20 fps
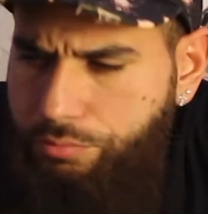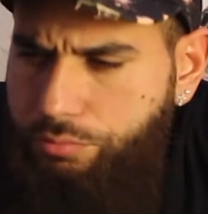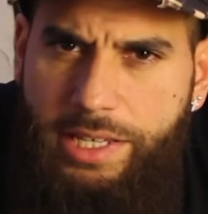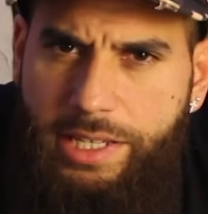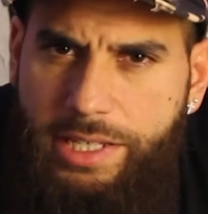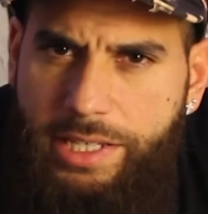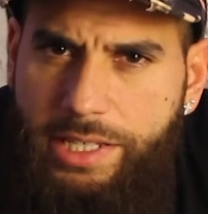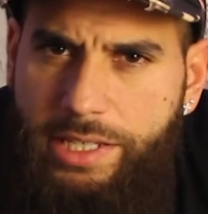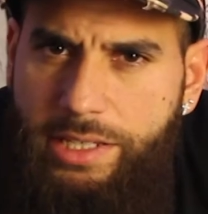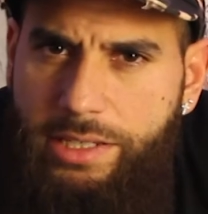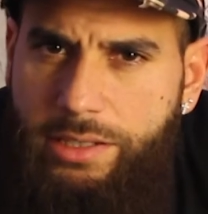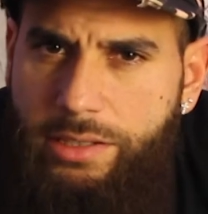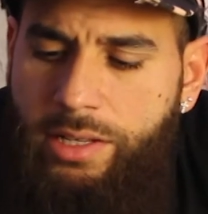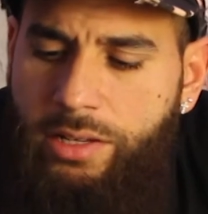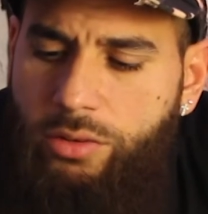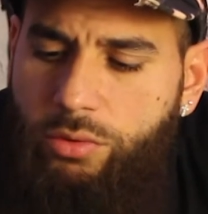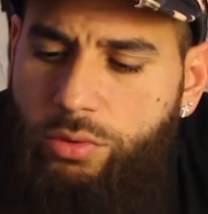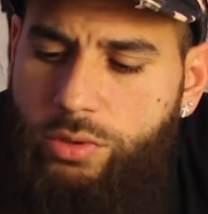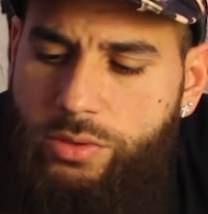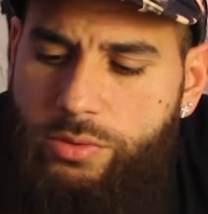He
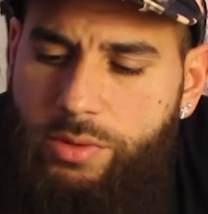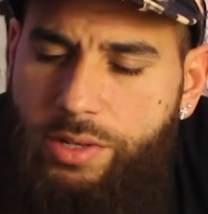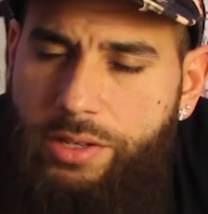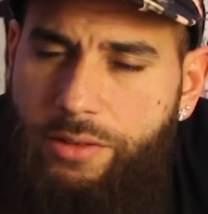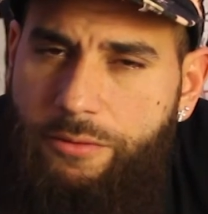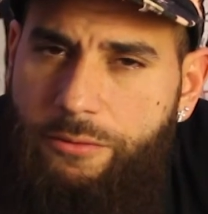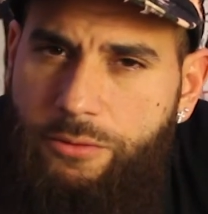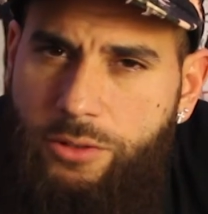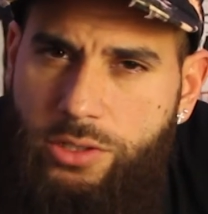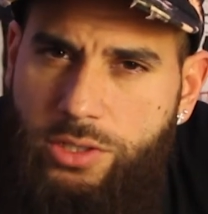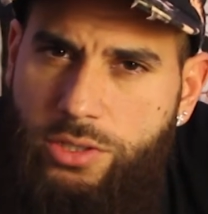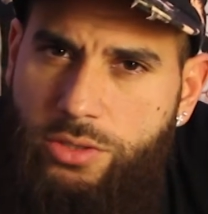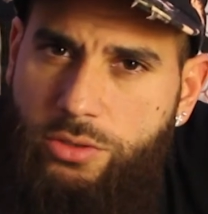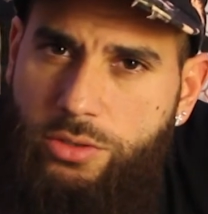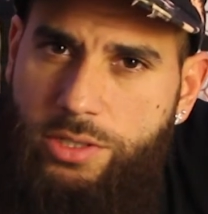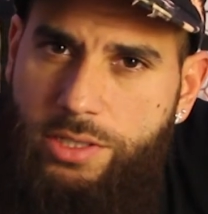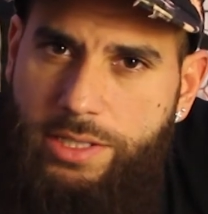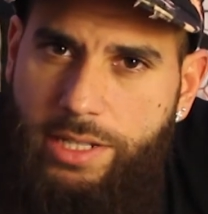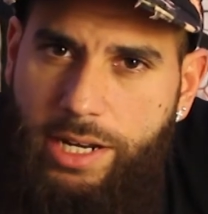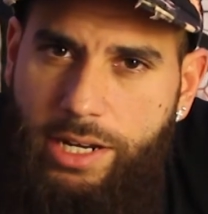was one of the first
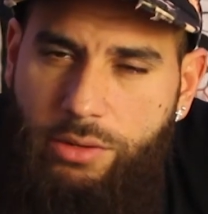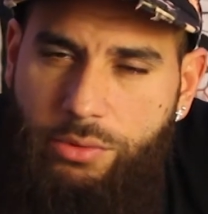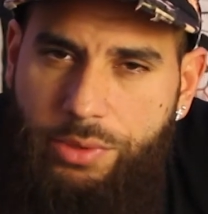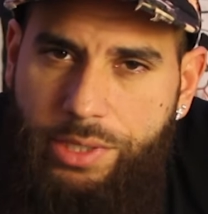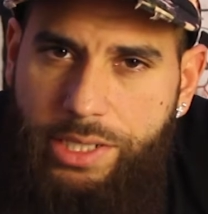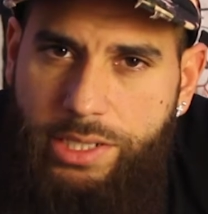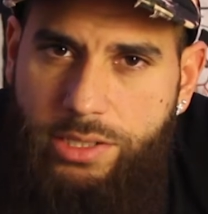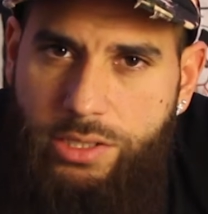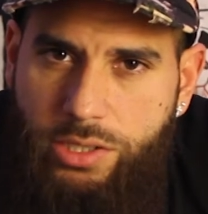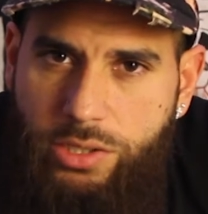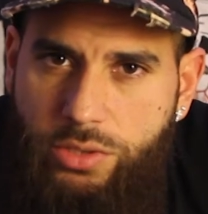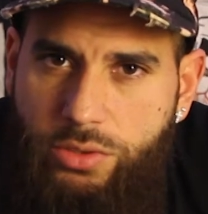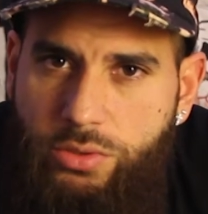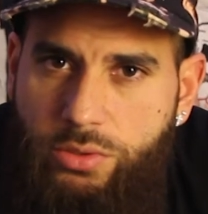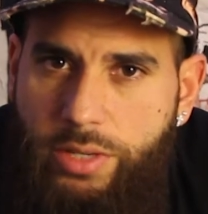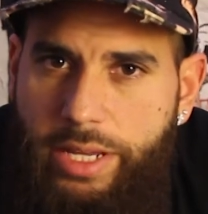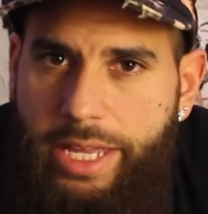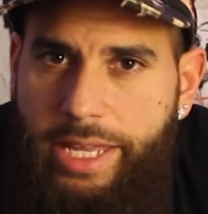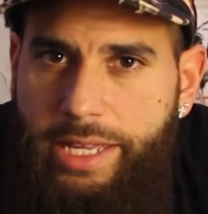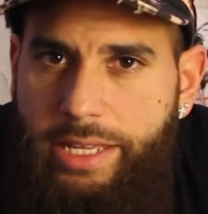stores that I went into
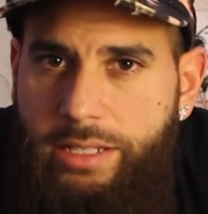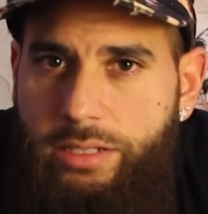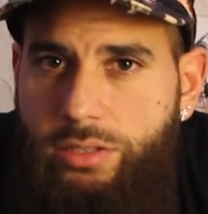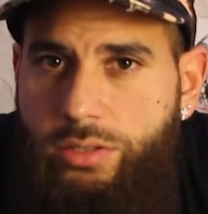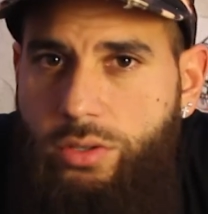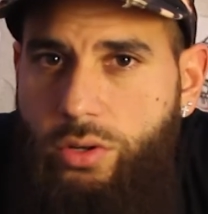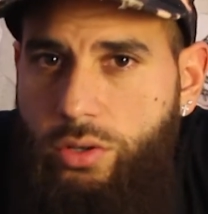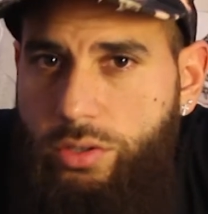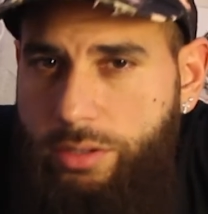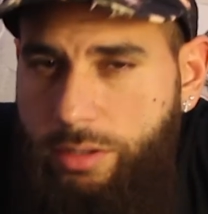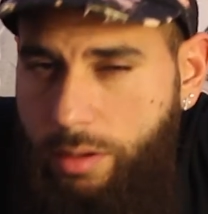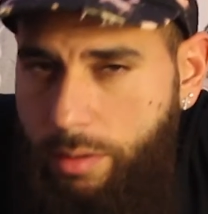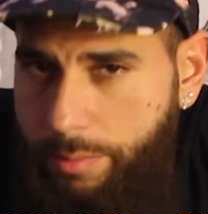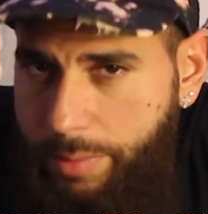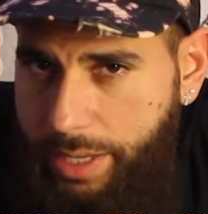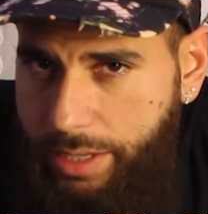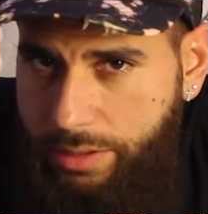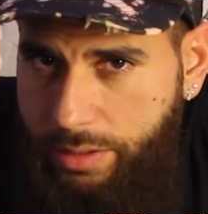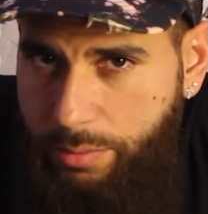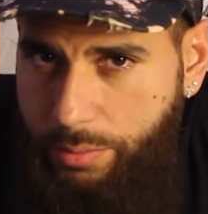and told him
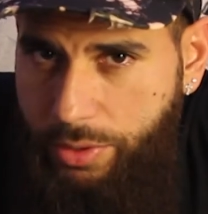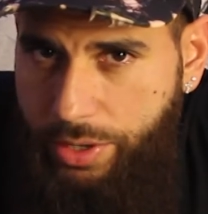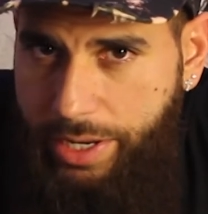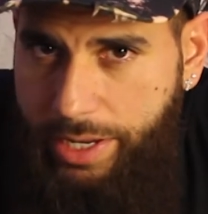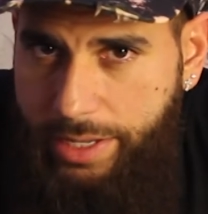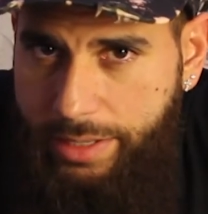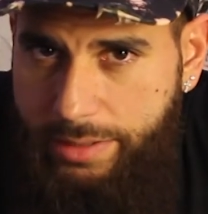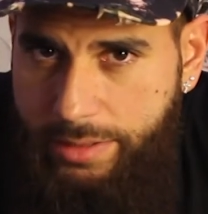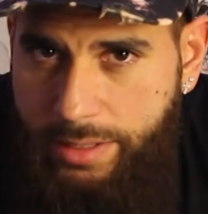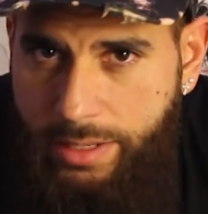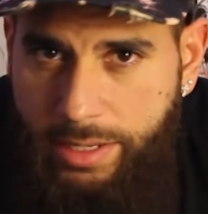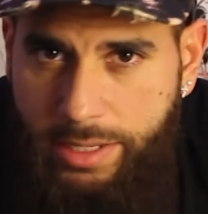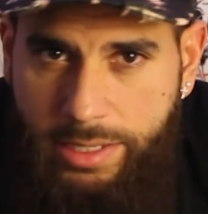about the brand.